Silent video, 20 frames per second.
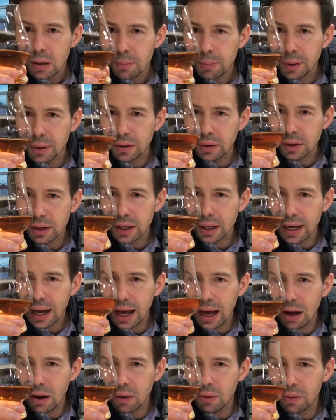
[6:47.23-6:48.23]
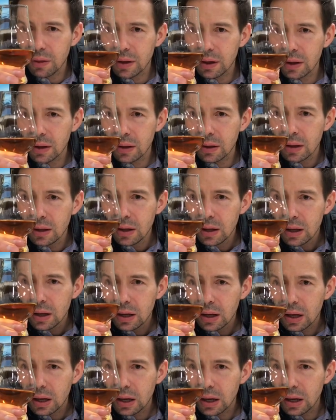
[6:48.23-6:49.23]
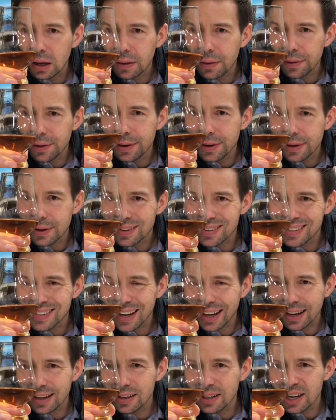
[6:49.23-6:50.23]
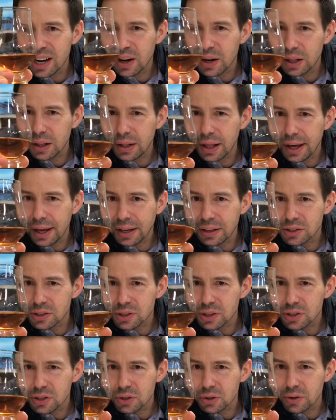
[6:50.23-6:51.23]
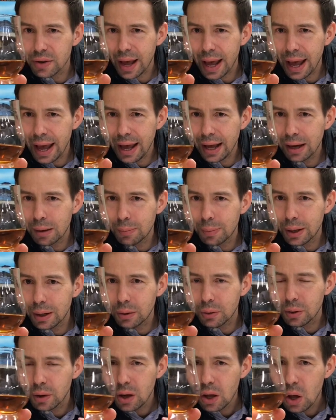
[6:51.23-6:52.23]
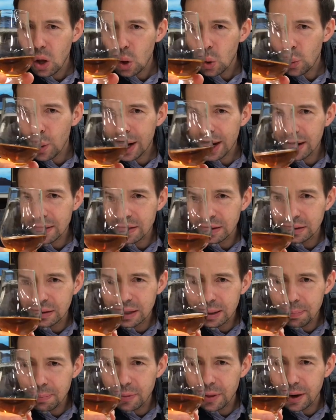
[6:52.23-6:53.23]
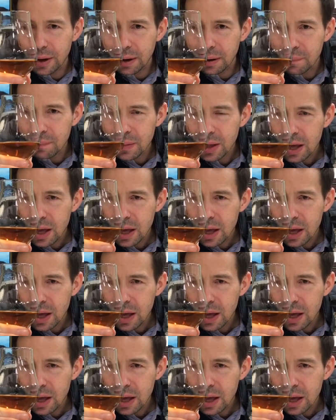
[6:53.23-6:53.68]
But look at how the secondary legs just sort of hang about right at the lip there.